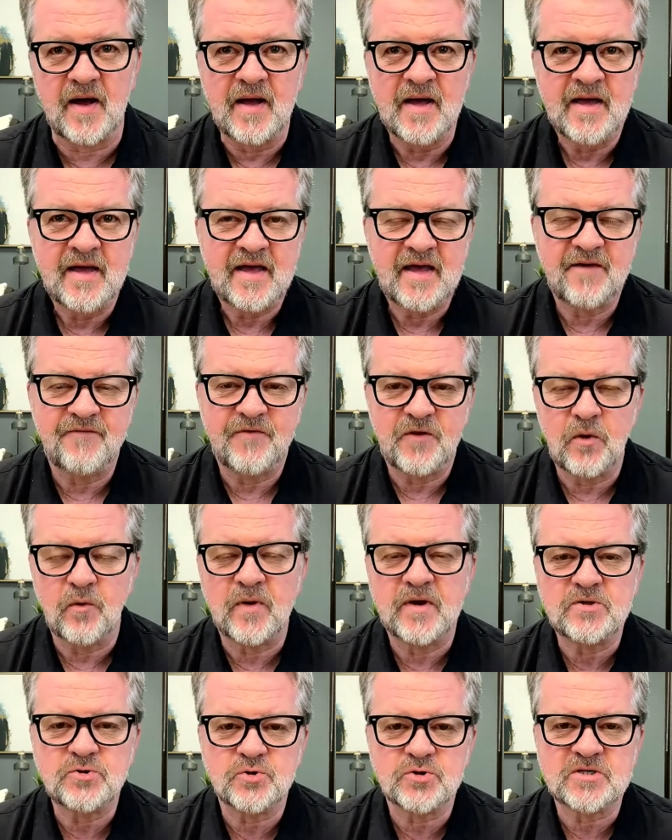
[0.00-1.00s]
if you're
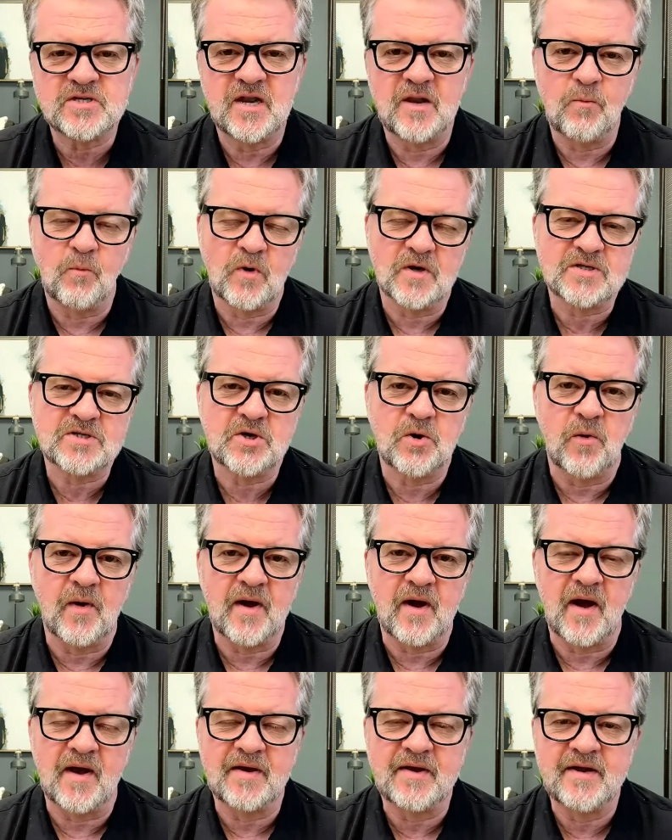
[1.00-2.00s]
interested in what's
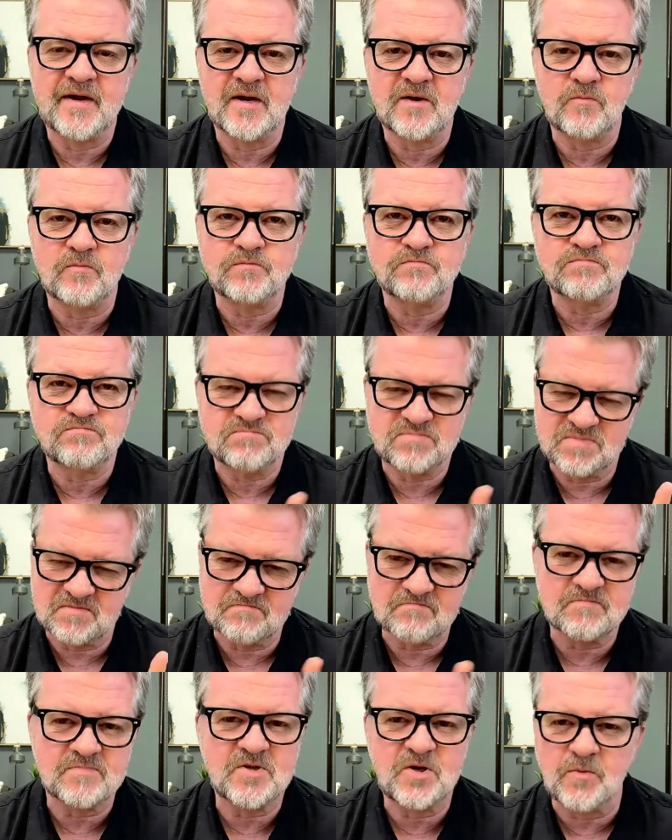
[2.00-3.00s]
going on here,
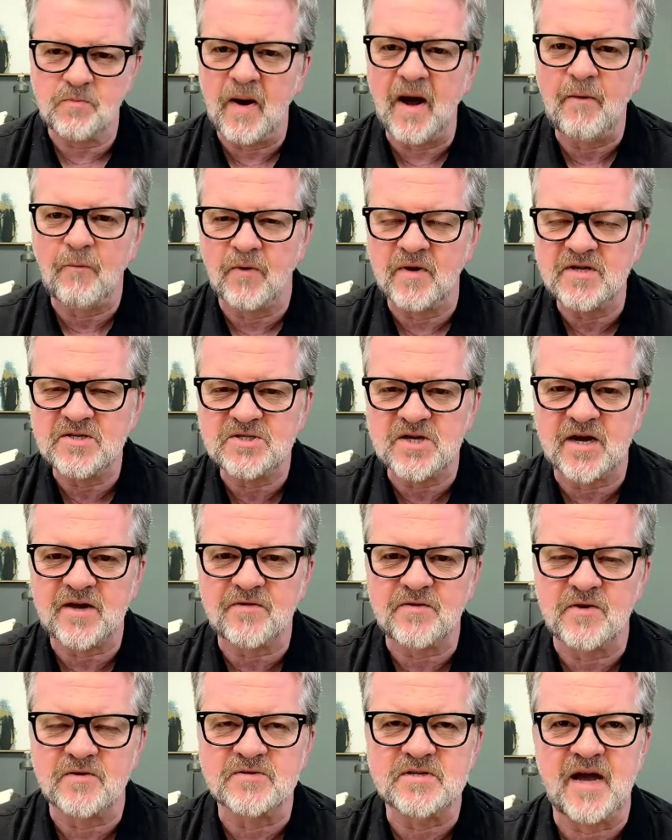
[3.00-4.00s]
you might want to check
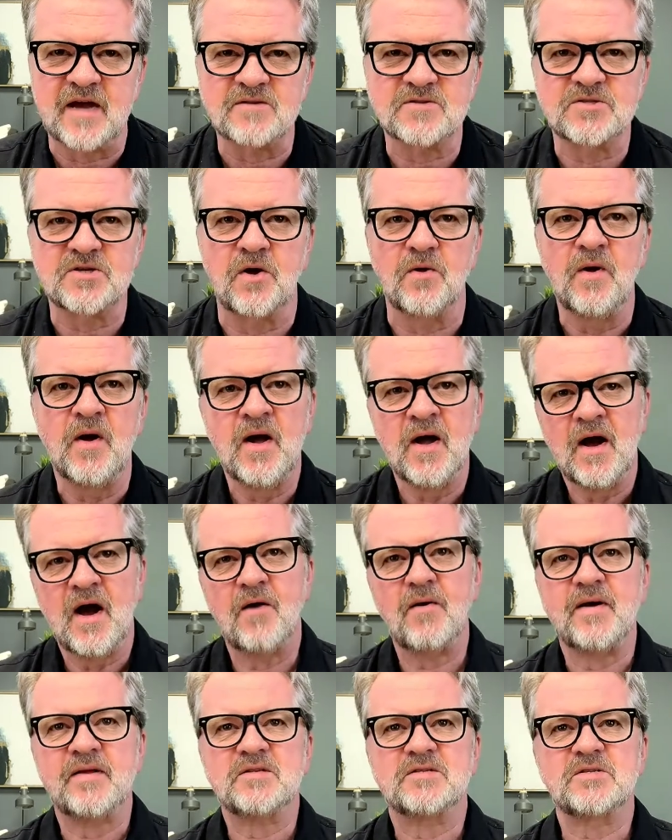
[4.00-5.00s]
those out. So, all
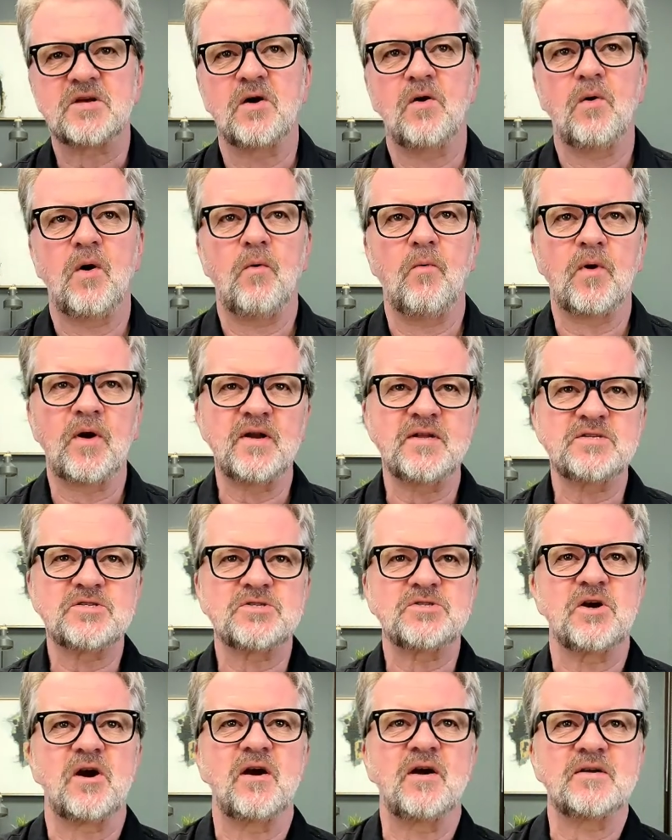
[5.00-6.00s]
right, so we're going to
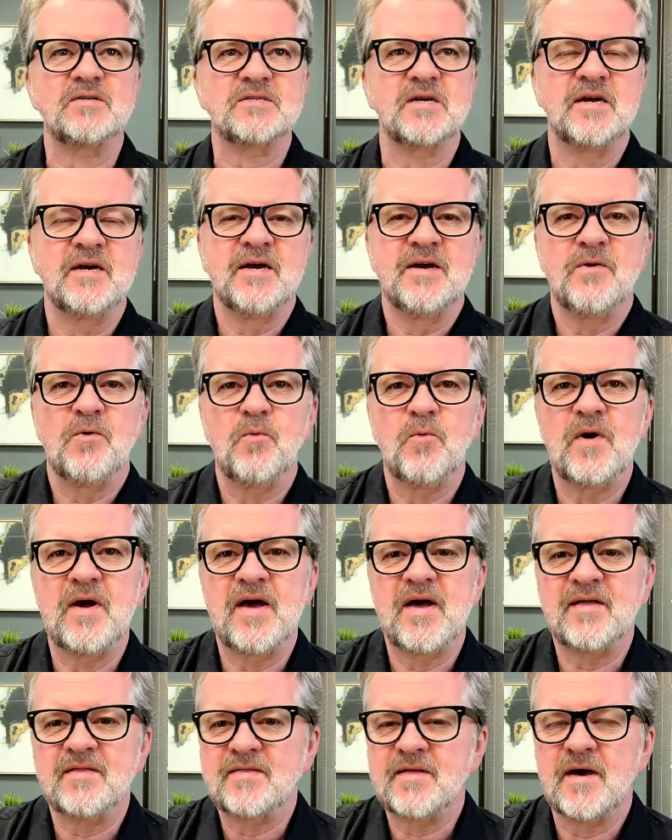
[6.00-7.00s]
start
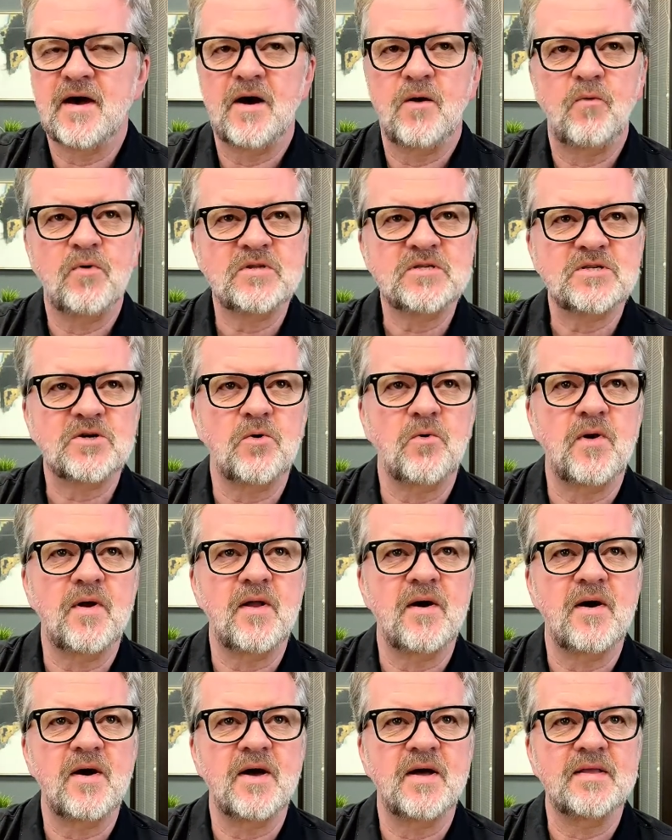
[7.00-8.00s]
with what's going
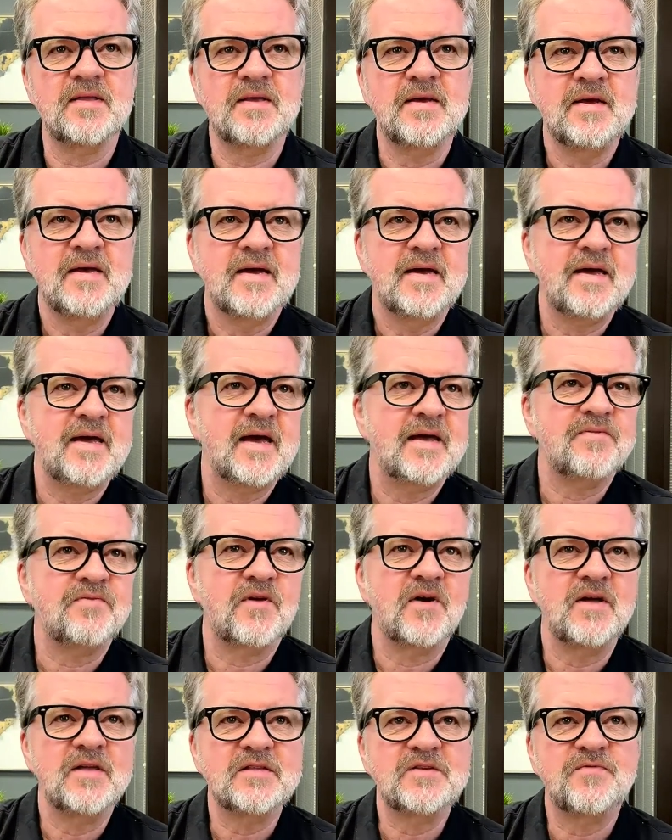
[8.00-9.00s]
on at the
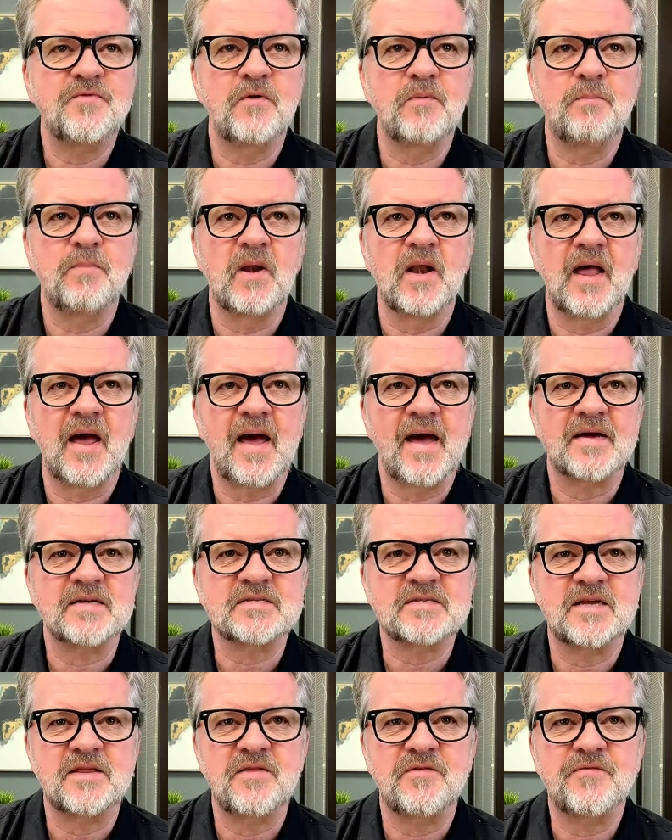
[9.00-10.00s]
Huntsville
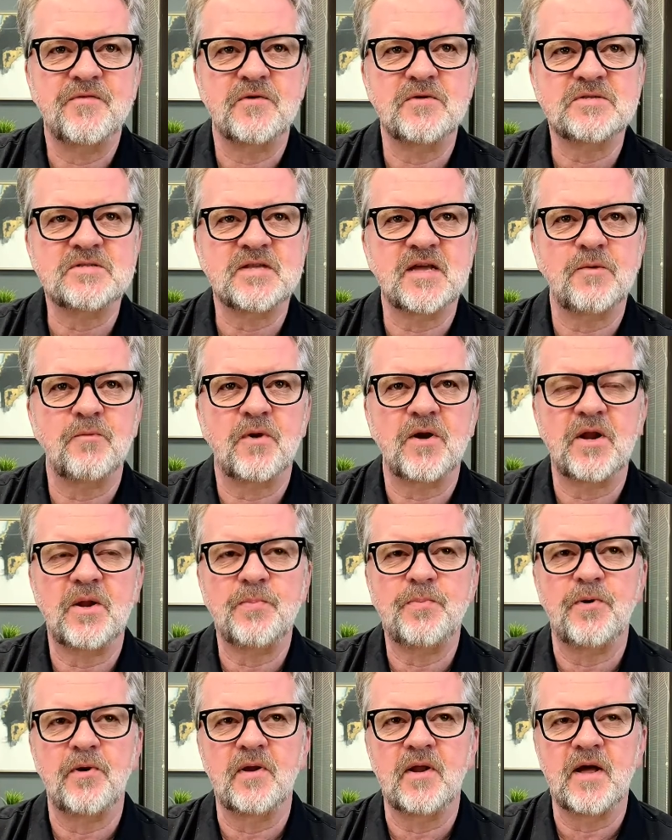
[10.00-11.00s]
Blast. And the first thing we're going to
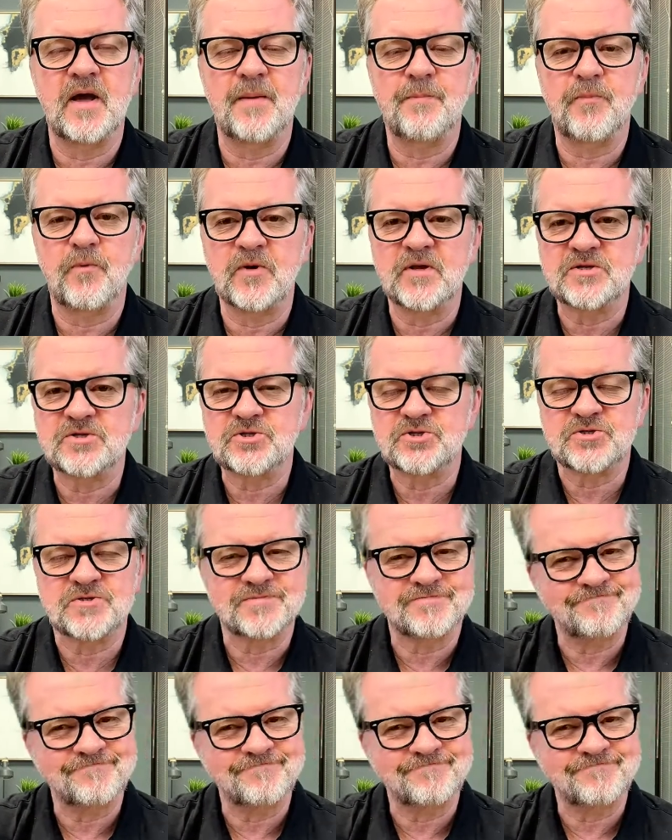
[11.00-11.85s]
pull up, which